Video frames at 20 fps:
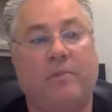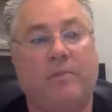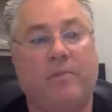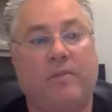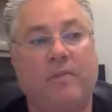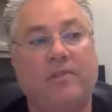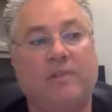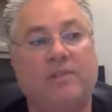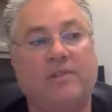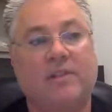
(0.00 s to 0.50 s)

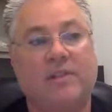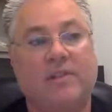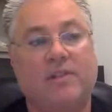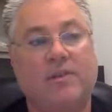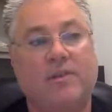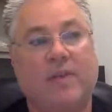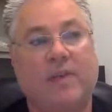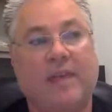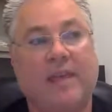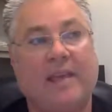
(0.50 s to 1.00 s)
things that
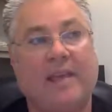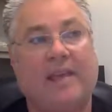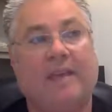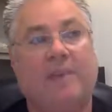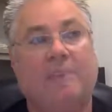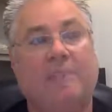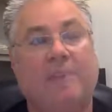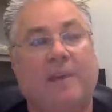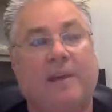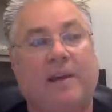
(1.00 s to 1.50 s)
you
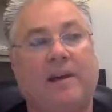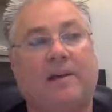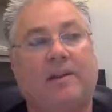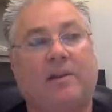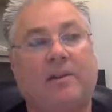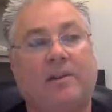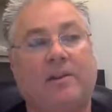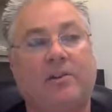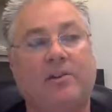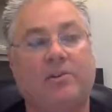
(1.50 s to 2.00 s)
can put out
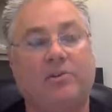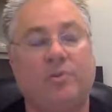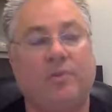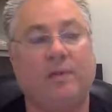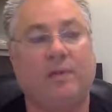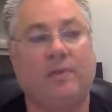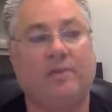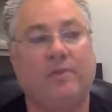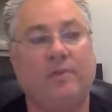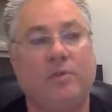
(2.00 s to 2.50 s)
there to
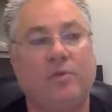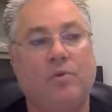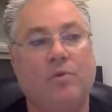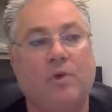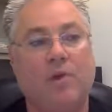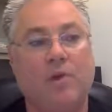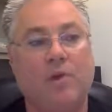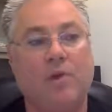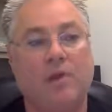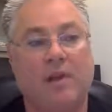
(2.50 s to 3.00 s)
give you
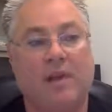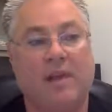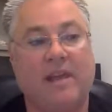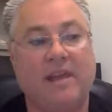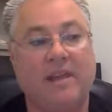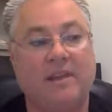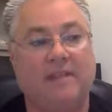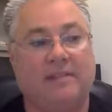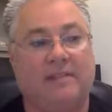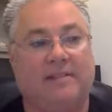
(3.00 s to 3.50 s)

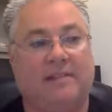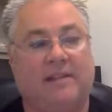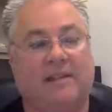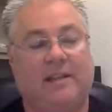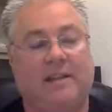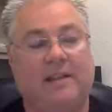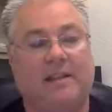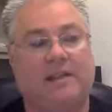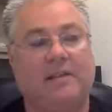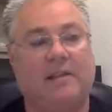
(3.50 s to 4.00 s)
hints
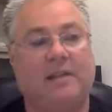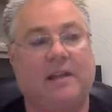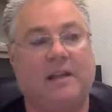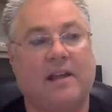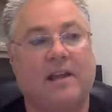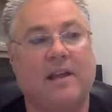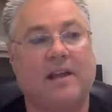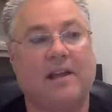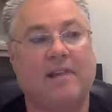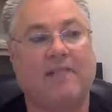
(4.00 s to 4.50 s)
and
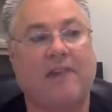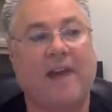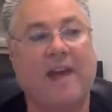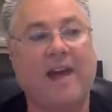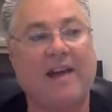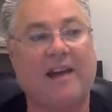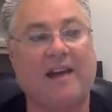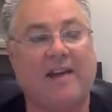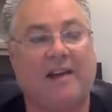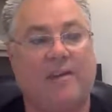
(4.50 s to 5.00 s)
kind of
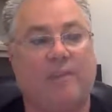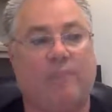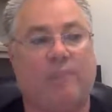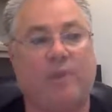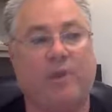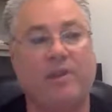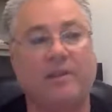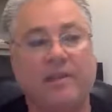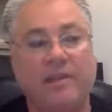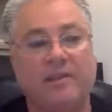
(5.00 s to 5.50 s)
highlight or
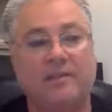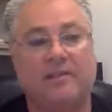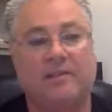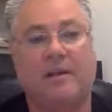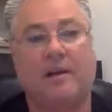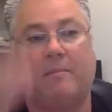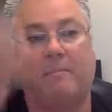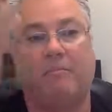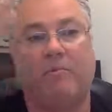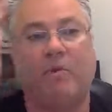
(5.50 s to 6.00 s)
bring things
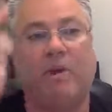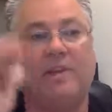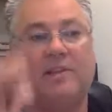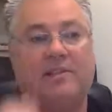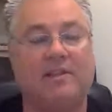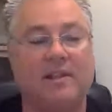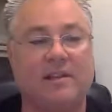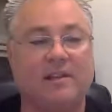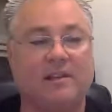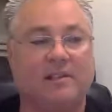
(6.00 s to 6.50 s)
up,
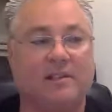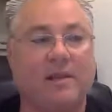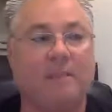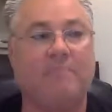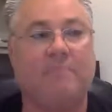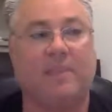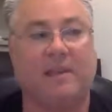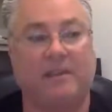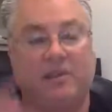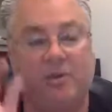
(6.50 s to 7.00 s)
raise things
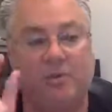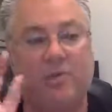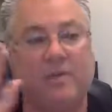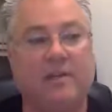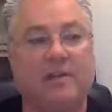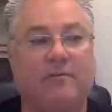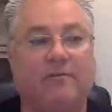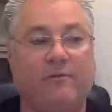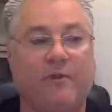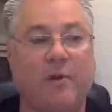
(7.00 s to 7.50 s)
up that you
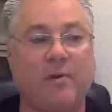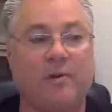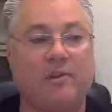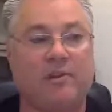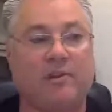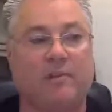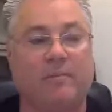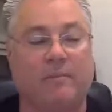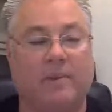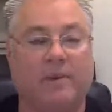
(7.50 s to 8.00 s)
need to
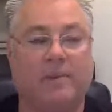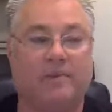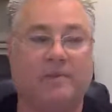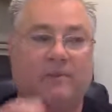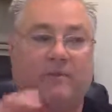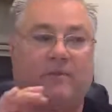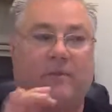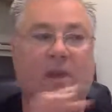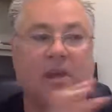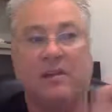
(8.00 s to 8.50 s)
focus on. Because
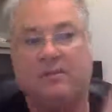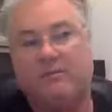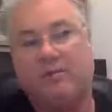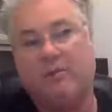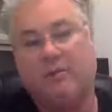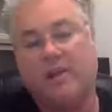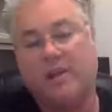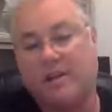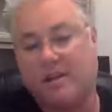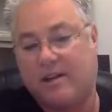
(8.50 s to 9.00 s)
if
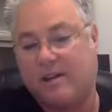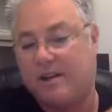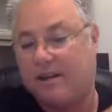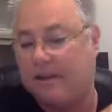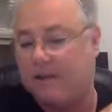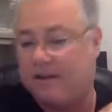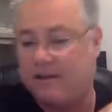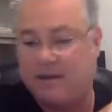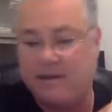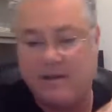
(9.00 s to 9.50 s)
you're looking
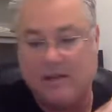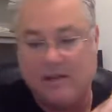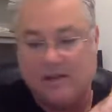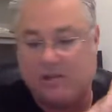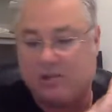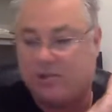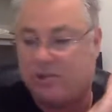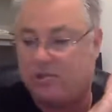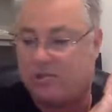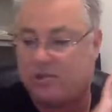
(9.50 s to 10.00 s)
at
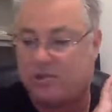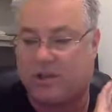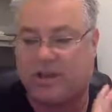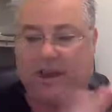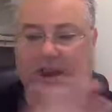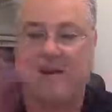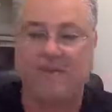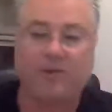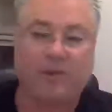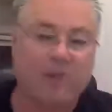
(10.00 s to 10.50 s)
just
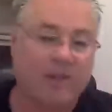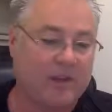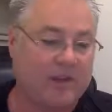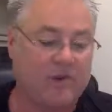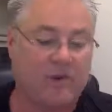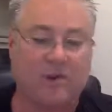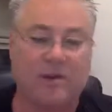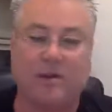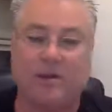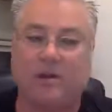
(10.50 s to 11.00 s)
everything,
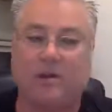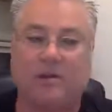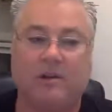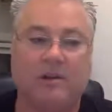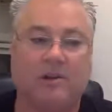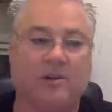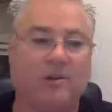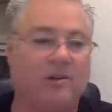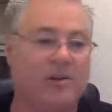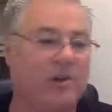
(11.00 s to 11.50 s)
you're gonna
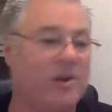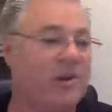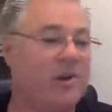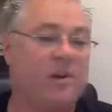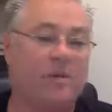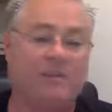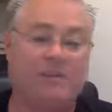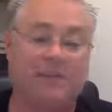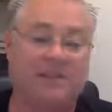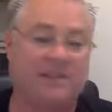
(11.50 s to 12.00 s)

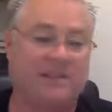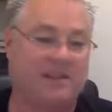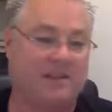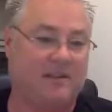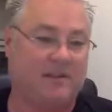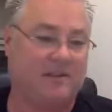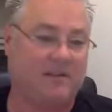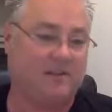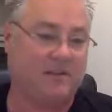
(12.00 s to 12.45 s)
miss things.